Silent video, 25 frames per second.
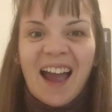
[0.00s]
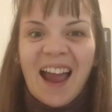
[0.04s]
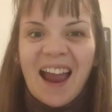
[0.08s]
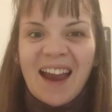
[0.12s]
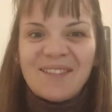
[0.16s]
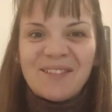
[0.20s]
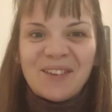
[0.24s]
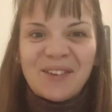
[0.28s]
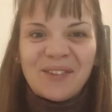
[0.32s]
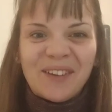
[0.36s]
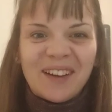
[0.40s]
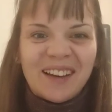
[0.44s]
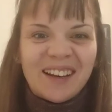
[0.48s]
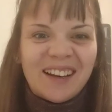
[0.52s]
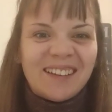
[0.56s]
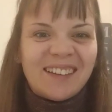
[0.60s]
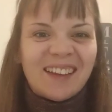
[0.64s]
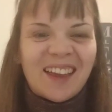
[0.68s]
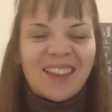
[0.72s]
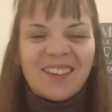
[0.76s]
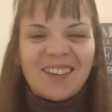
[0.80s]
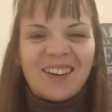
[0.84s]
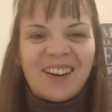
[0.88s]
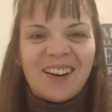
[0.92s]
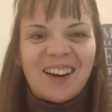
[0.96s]
Hi everyone, it's
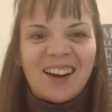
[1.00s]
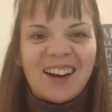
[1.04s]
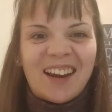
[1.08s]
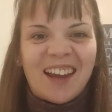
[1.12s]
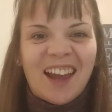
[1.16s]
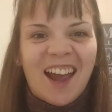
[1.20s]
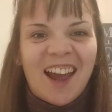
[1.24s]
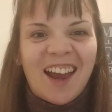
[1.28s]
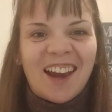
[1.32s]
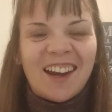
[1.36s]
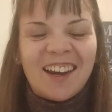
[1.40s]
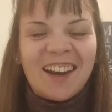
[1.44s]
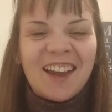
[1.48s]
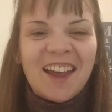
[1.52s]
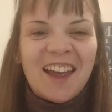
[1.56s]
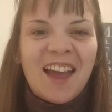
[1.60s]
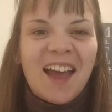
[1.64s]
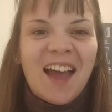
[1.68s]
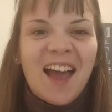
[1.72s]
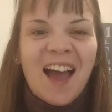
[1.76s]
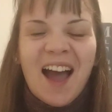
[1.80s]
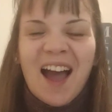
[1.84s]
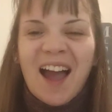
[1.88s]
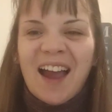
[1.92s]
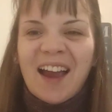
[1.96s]
Heather here again.
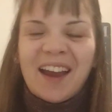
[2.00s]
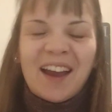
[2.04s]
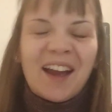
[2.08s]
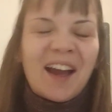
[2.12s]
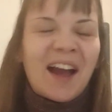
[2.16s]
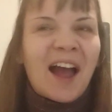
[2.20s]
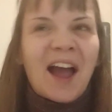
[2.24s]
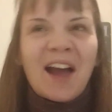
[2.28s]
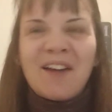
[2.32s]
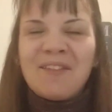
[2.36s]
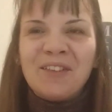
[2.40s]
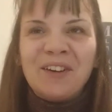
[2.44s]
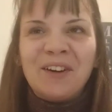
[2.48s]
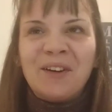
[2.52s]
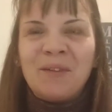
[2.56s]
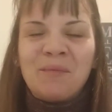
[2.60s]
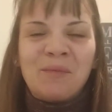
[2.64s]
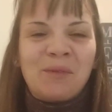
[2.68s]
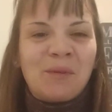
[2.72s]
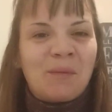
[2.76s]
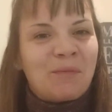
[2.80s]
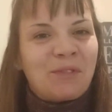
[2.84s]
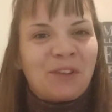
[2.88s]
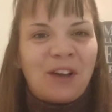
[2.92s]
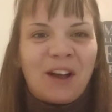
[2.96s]
I
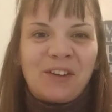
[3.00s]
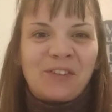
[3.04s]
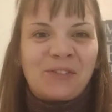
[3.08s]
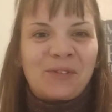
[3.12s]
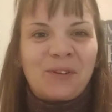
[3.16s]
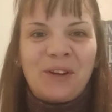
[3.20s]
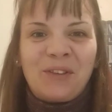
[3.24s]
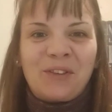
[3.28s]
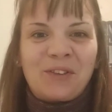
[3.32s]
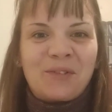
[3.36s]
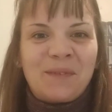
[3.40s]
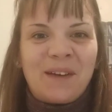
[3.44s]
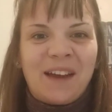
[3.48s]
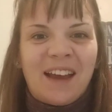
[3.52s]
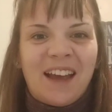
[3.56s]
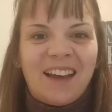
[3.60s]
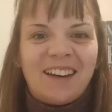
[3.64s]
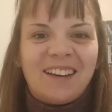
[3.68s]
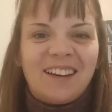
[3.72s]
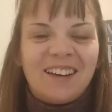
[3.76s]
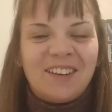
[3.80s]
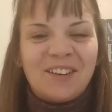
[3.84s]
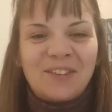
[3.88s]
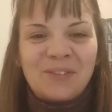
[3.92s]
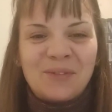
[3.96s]
have some thoughts going through my head
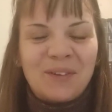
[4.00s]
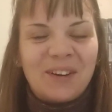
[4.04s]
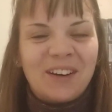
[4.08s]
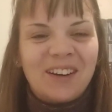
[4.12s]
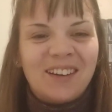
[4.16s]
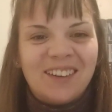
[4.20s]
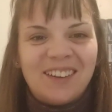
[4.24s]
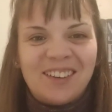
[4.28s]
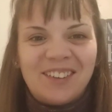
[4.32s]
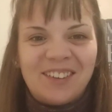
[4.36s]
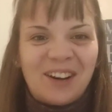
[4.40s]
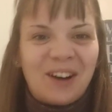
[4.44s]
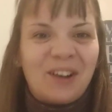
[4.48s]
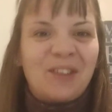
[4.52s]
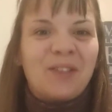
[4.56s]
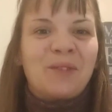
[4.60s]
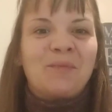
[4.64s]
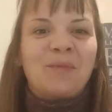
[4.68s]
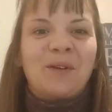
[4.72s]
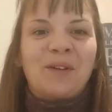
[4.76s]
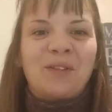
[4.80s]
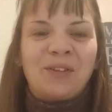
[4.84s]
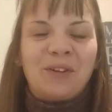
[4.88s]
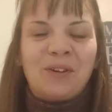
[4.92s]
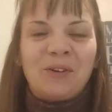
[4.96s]
and I just wanted to share
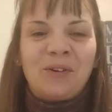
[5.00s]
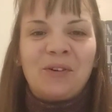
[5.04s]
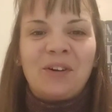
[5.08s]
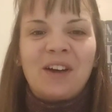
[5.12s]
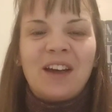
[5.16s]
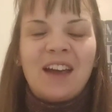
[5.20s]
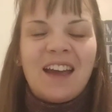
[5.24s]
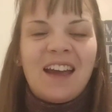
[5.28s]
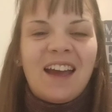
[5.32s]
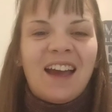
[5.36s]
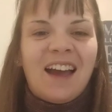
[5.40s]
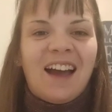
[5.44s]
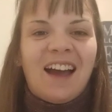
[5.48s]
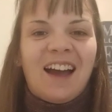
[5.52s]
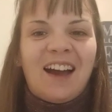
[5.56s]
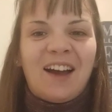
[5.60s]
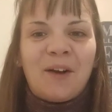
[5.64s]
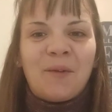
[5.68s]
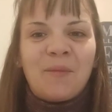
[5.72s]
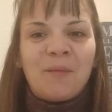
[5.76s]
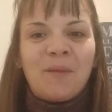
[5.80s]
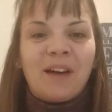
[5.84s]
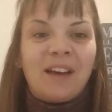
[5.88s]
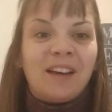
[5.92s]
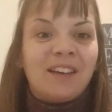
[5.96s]
them with you.
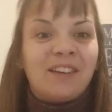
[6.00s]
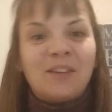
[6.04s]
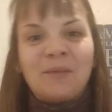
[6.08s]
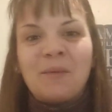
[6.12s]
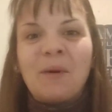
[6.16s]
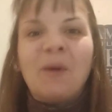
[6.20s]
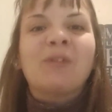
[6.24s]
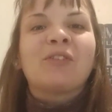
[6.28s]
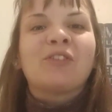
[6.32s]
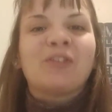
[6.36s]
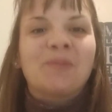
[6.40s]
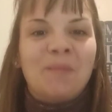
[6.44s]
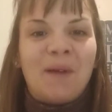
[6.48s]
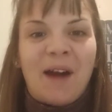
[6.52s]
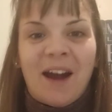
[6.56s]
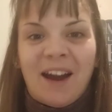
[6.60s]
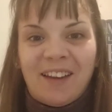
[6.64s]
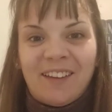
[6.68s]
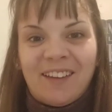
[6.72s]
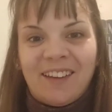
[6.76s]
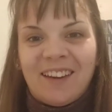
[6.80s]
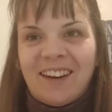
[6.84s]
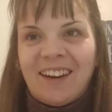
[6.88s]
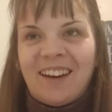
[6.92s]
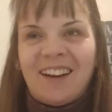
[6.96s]
It's about
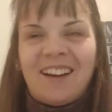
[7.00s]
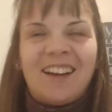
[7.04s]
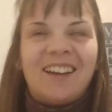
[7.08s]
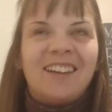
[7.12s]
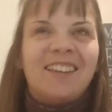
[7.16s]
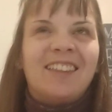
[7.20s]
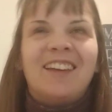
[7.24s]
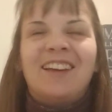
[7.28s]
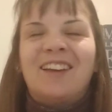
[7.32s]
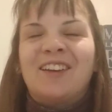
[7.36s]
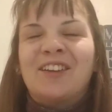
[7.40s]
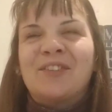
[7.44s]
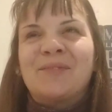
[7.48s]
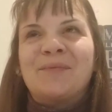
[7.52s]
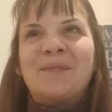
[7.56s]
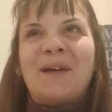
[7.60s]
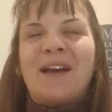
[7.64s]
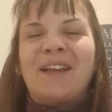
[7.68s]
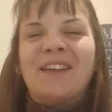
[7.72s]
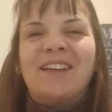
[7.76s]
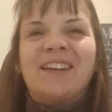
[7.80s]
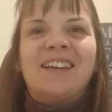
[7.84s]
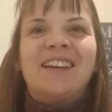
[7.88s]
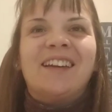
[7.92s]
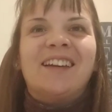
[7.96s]
smiling, and I think
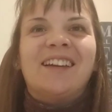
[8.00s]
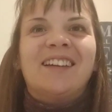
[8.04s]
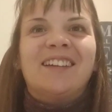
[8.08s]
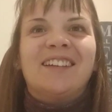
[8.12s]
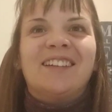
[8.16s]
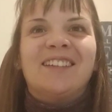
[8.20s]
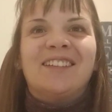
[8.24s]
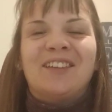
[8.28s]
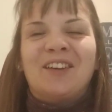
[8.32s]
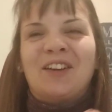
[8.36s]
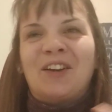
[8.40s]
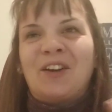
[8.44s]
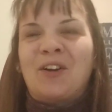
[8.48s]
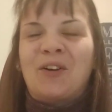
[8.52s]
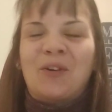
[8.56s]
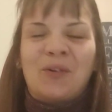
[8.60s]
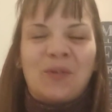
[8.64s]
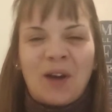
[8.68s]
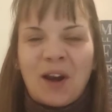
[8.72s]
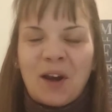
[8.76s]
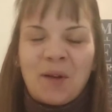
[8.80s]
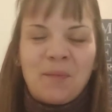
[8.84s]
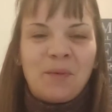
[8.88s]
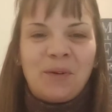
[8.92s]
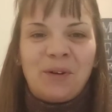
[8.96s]
smiling is an
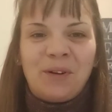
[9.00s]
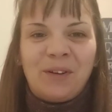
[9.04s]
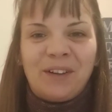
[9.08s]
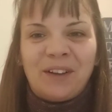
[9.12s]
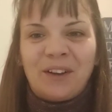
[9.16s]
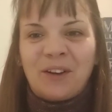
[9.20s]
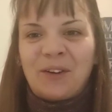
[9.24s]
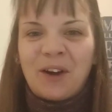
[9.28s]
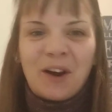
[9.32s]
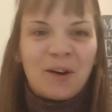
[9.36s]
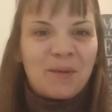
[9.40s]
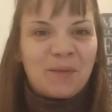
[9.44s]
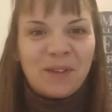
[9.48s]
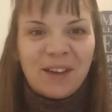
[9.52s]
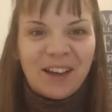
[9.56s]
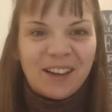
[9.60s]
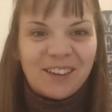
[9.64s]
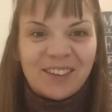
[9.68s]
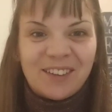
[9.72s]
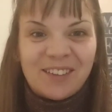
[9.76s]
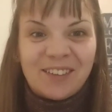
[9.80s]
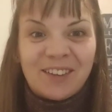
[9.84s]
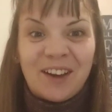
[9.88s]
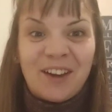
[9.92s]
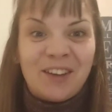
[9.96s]
incredible
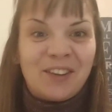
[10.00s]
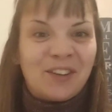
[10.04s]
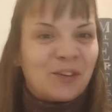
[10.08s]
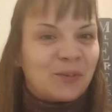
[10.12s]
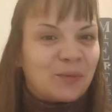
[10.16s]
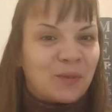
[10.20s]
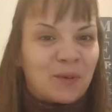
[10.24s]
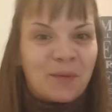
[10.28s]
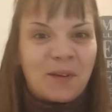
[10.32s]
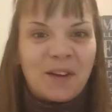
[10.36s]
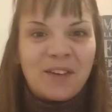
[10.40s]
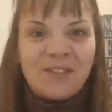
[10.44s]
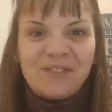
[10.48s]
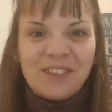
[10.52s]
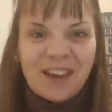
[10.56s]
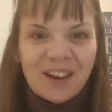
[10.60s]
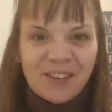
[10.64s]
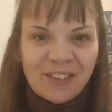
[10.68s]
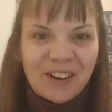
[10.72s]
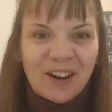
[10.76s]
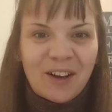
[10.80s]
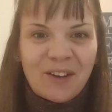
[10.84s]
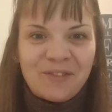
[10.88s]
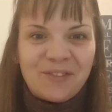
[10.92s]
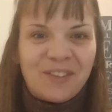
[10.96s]
exercise. It's one of my
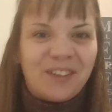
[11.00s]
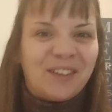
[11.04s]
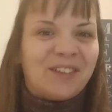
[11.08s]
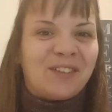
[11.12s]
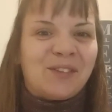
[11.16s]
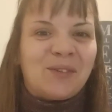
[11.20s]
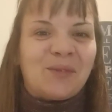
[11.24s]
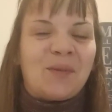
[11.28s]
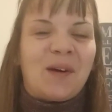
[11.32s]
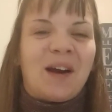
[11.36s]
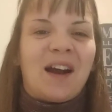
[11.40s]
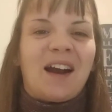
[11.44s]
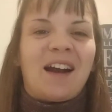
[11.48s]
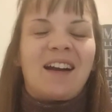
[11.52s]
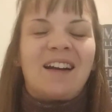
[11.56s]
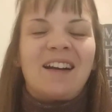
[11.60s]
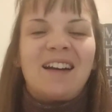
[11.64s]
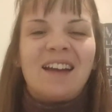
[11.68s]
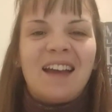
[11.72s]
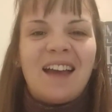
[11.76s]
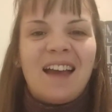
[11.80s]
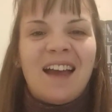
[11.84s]
favorite outfits to wear.